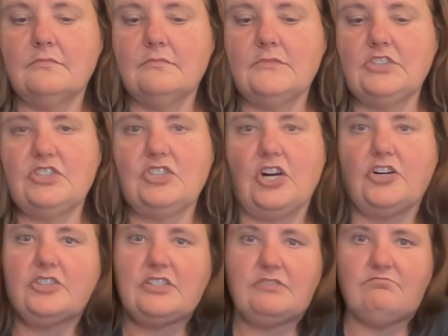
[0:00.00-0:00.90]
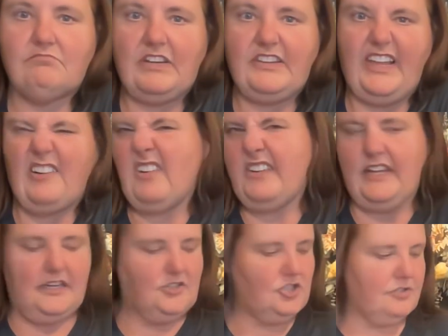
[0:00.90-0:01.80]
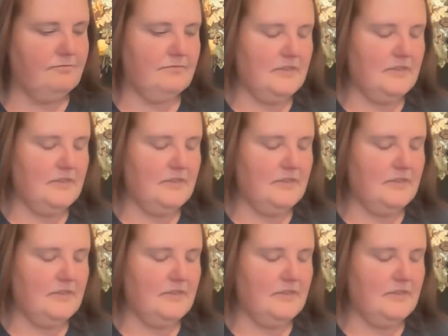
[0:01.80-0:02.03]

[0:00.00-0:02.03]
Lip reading: just stars like that around the edge.